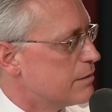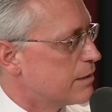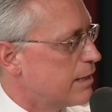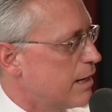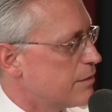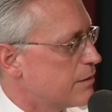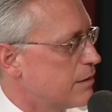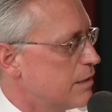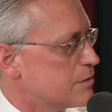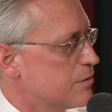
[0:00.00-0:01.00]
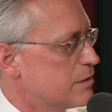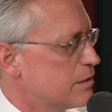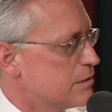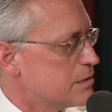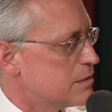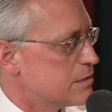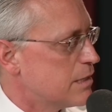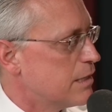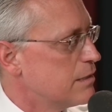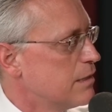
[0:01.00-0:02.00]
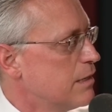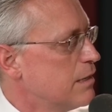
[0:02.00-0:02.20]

The Catholic Case for Intelligent Design.